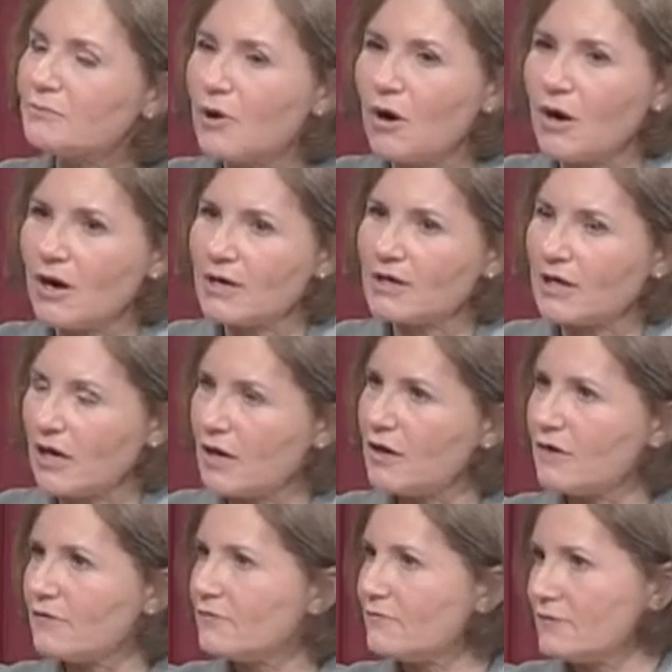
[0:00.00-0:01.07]
part
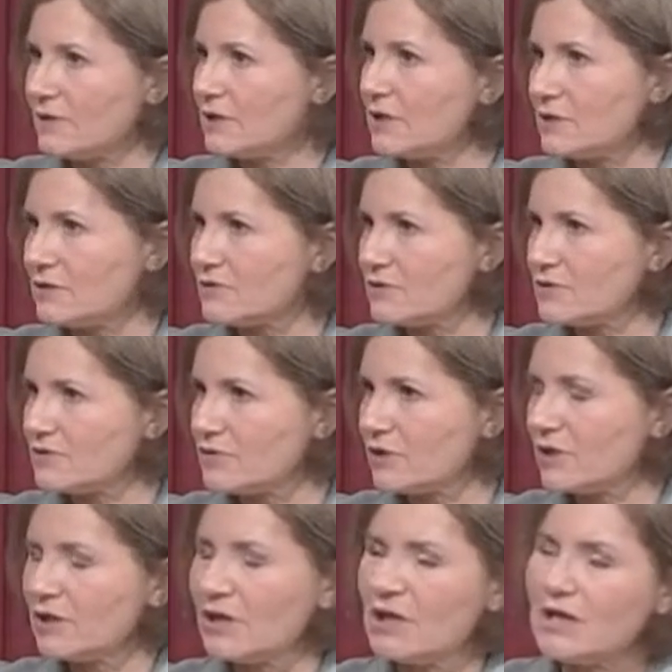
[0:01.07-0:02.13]
of the
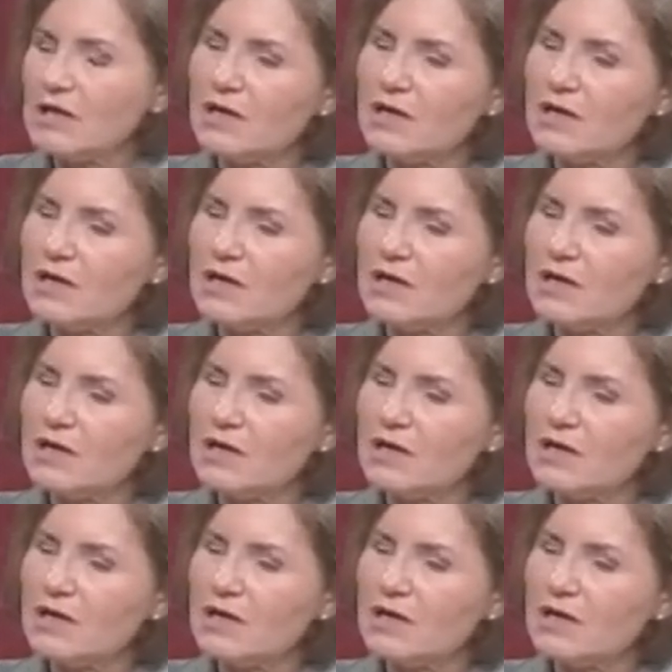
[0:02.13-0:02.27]
industry.